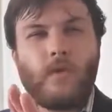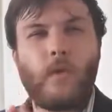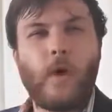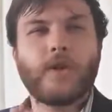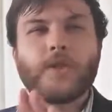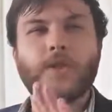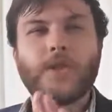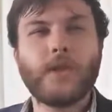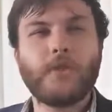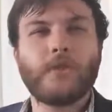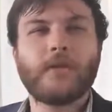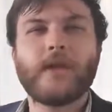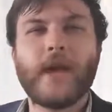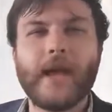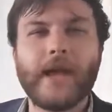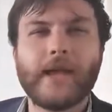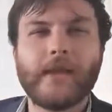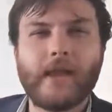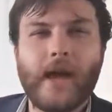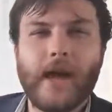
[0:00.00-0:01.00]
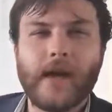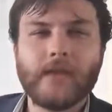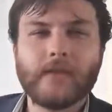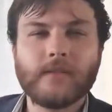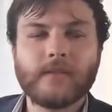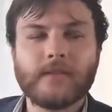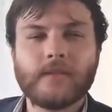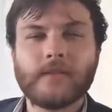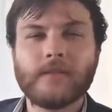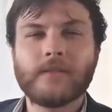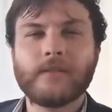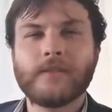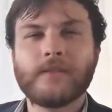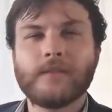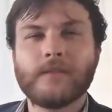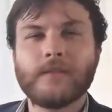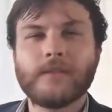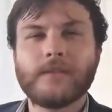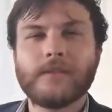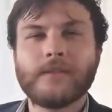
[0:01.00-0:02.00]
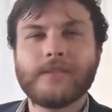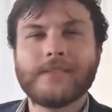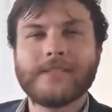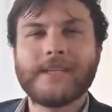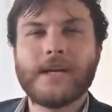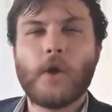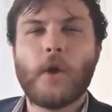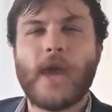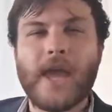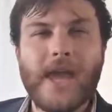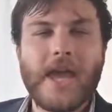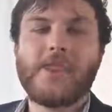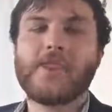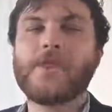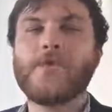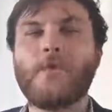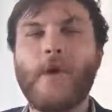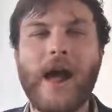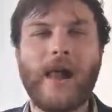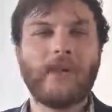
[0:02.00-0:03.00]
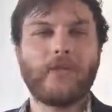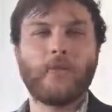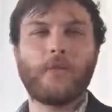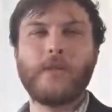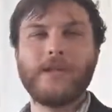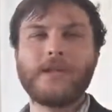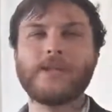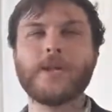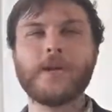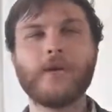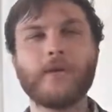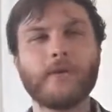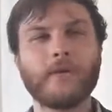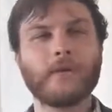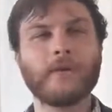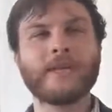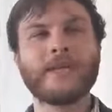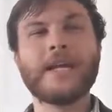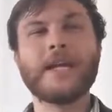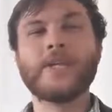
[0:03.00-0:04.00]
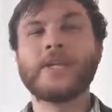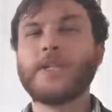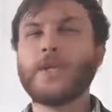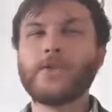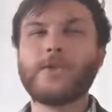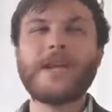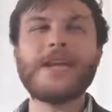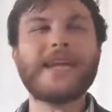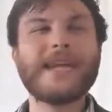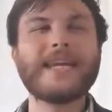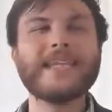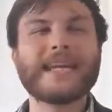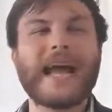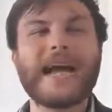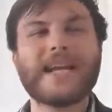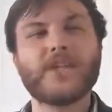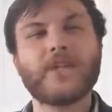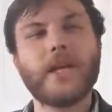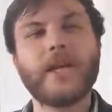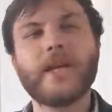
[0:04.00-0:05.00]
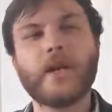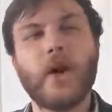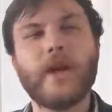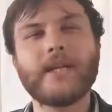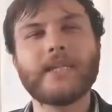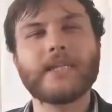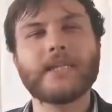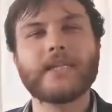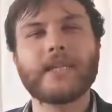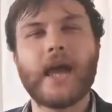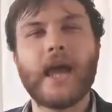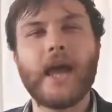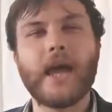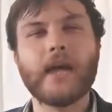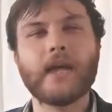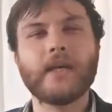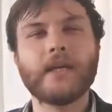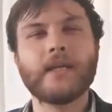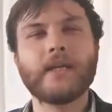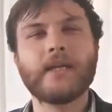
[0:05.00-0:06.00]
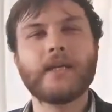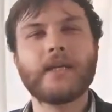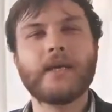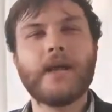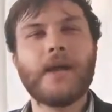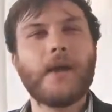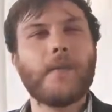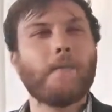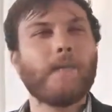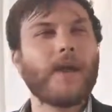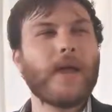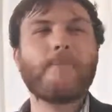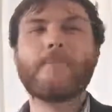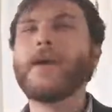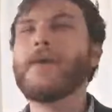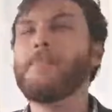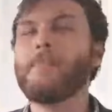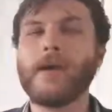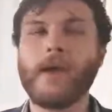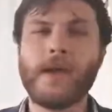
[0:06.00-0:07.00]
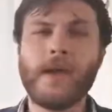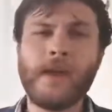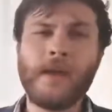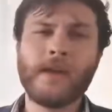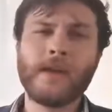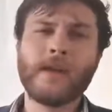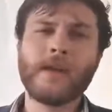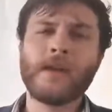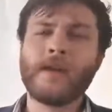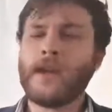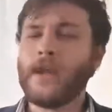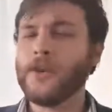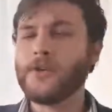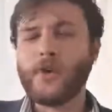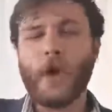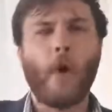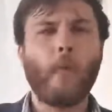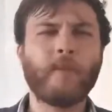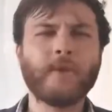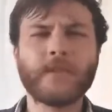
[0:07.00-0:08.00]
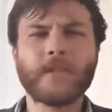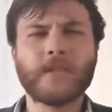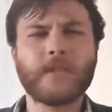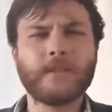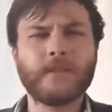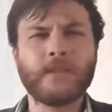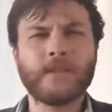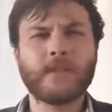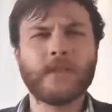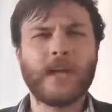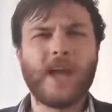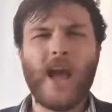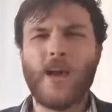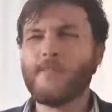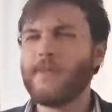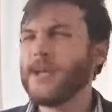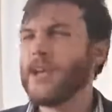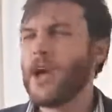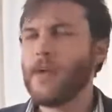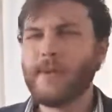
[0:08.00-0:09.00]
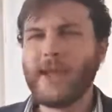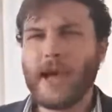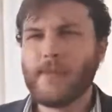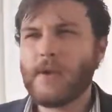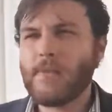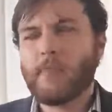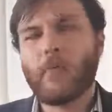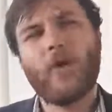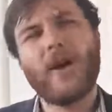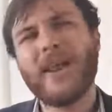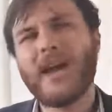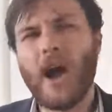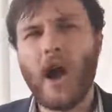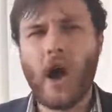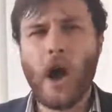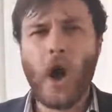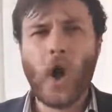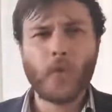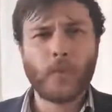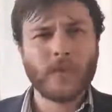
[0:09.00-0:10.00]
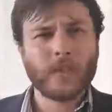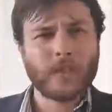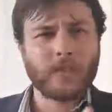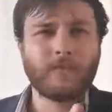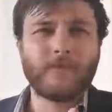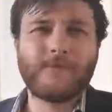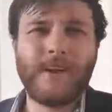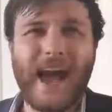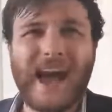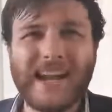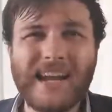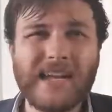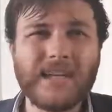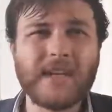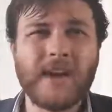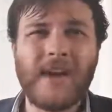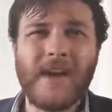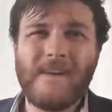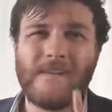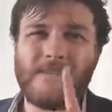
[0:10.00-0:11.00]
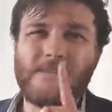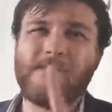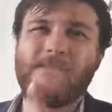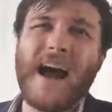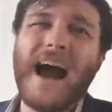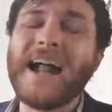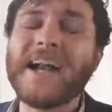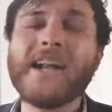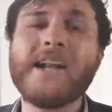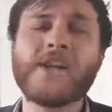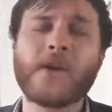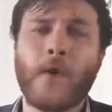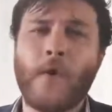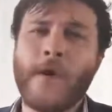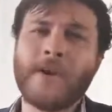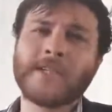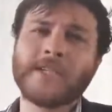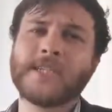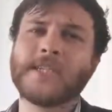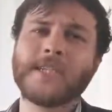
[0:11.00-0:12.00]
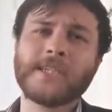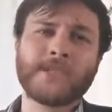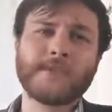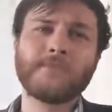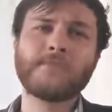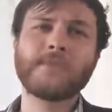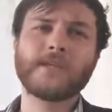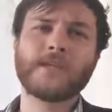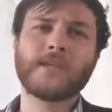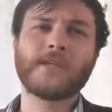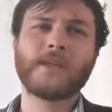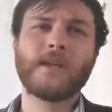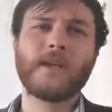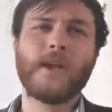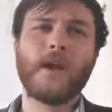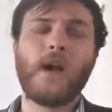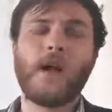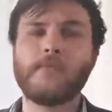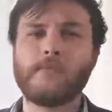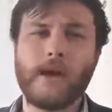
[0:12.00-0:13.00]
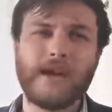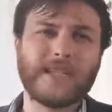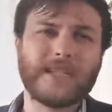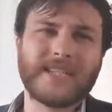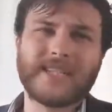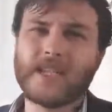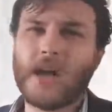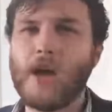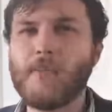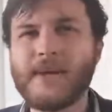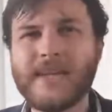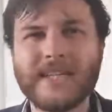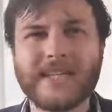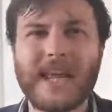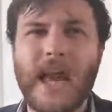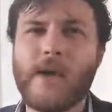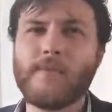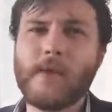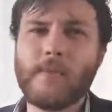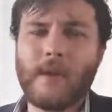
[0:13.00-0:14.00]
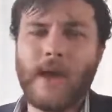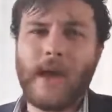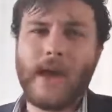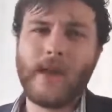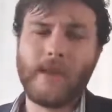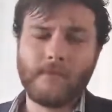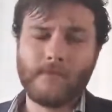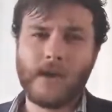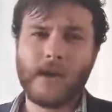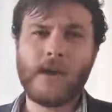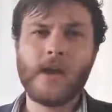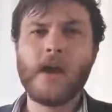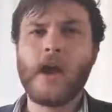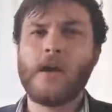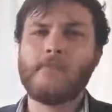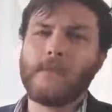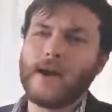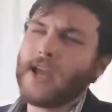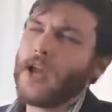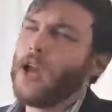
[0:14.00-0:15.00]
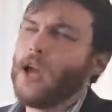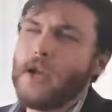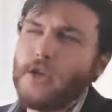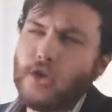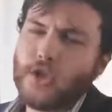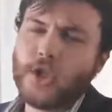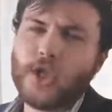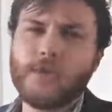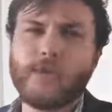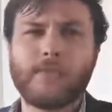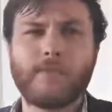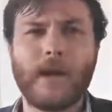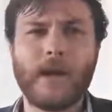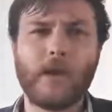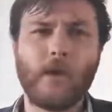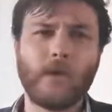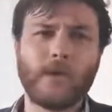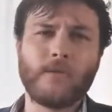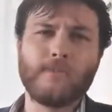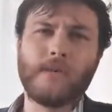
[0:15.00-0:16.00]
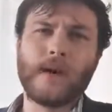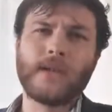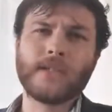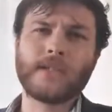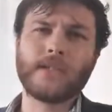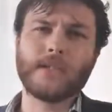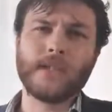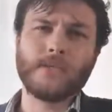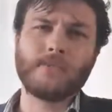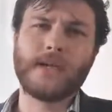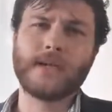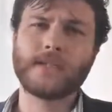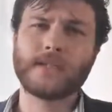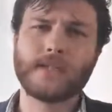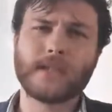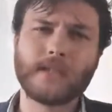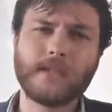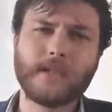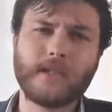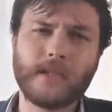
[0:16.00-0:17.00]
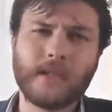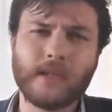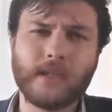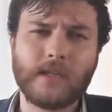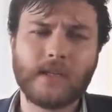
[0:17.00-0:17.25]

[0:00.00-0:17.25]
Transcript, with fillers: What do you think then Ethan Ralph will do? Do you think he's actually going to say, PPP and Godwinson have been coming at me pretty hard with some valid, valid criticisms on my scummy, scammy behaviour and my collusion with my Lord and Master Dick Masterson?